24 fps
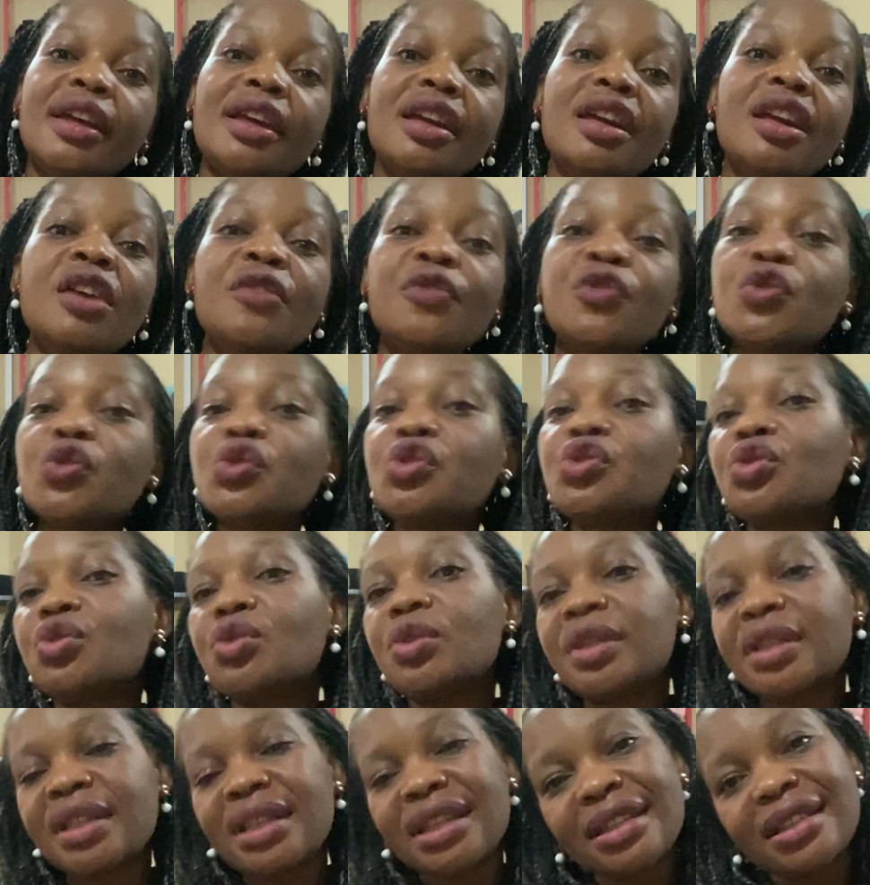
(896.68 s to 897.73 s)
if you
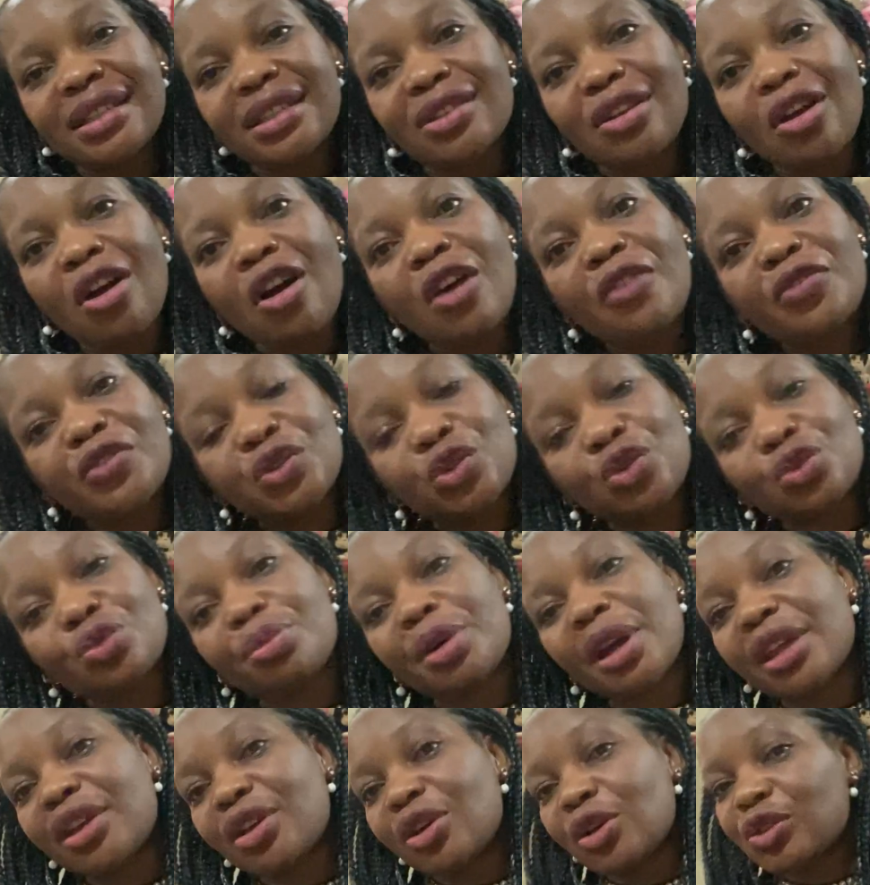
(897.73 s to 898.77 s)
do this often
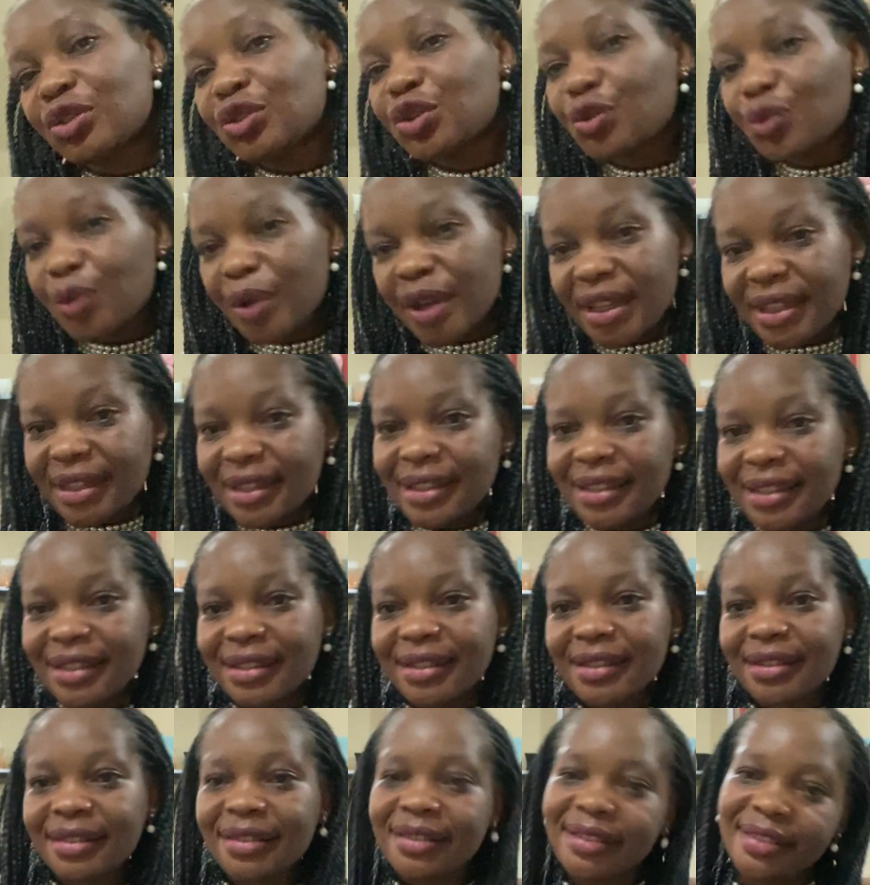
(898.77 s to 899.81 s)
by God's
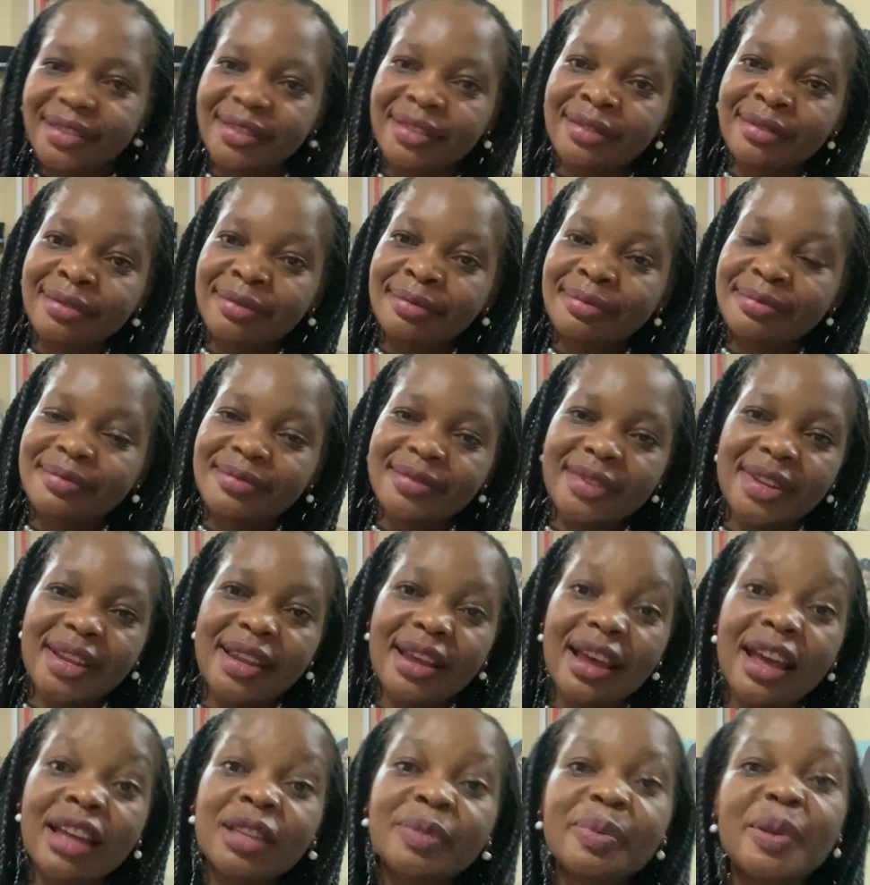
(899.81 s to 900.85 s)
grace,
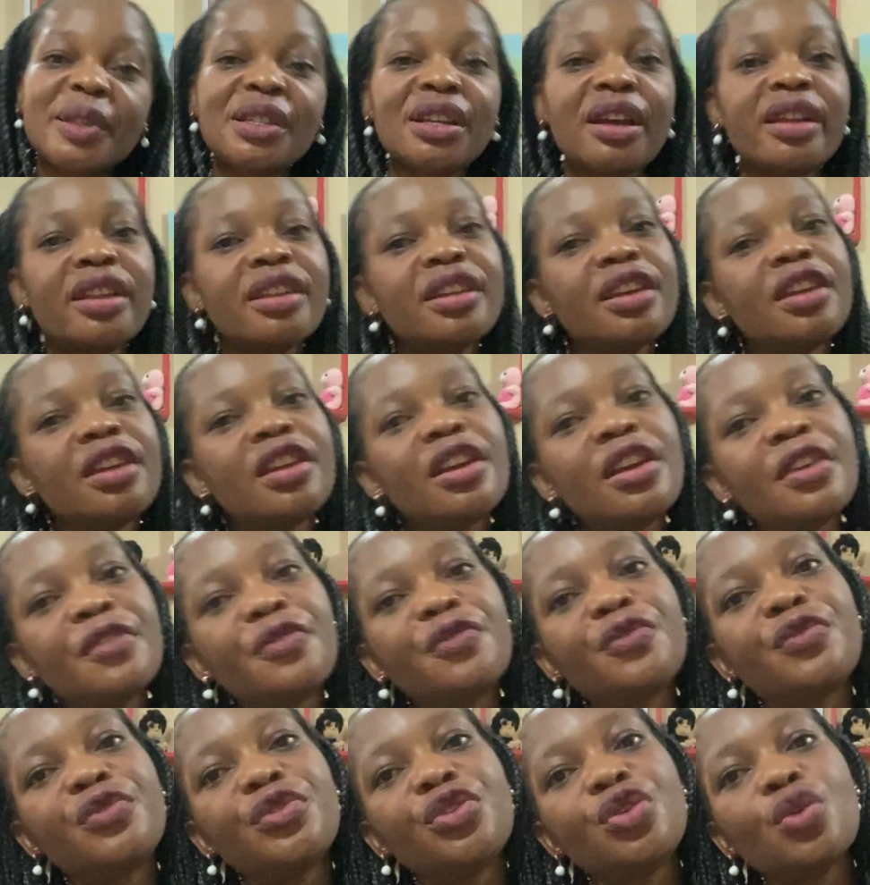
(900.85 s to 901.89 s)
especially
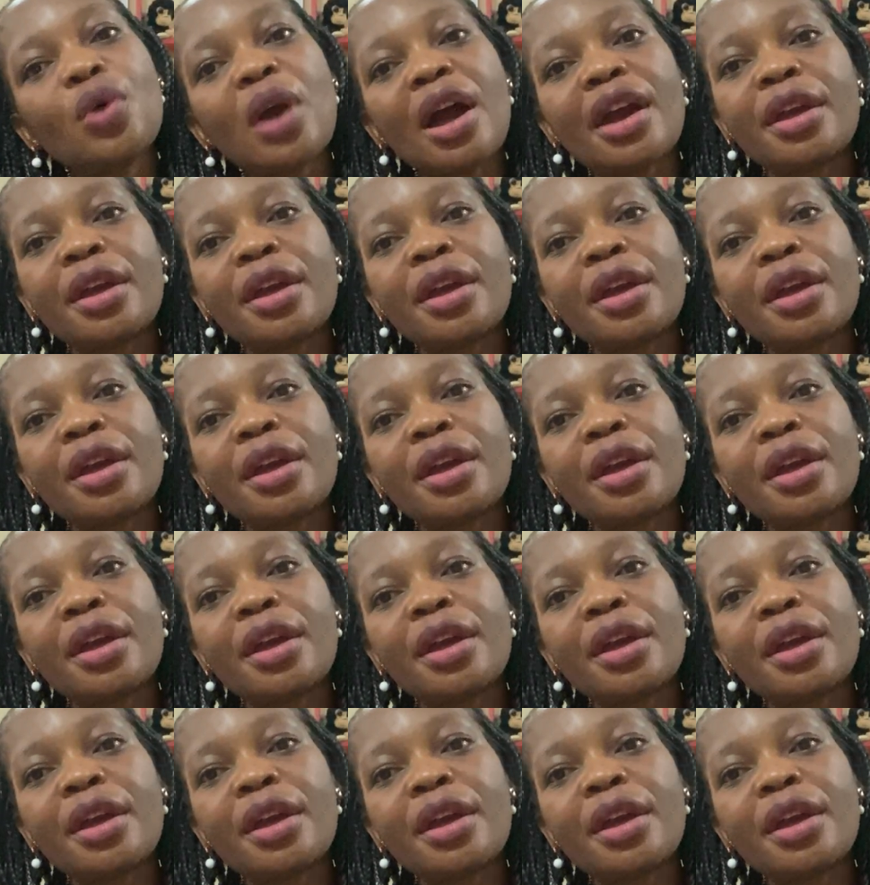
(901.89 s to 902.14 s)
if you are